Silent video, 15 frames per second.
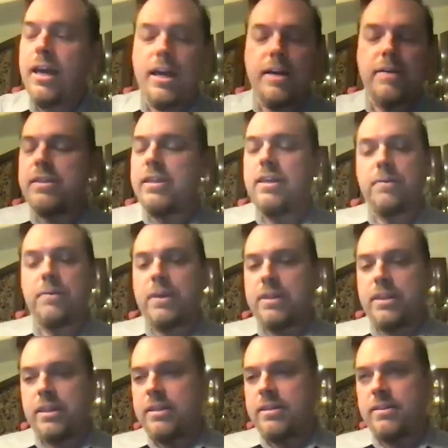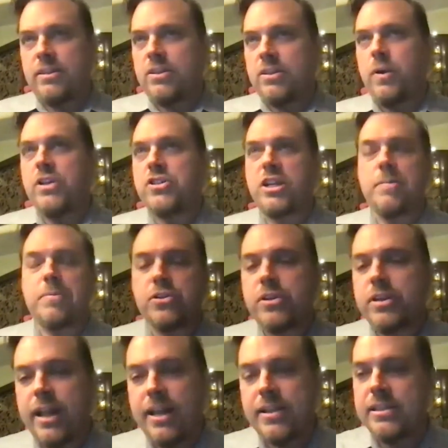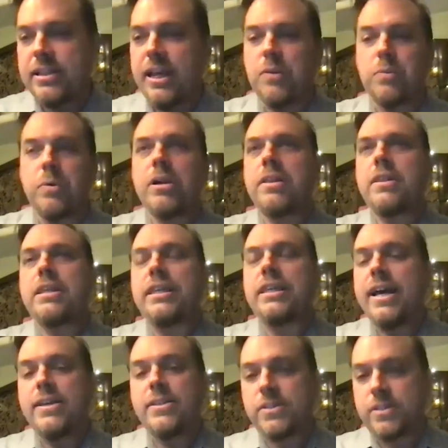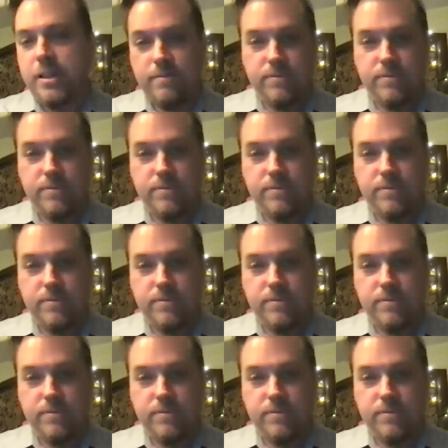The question I'm sure you get asked a lot: where did the yes come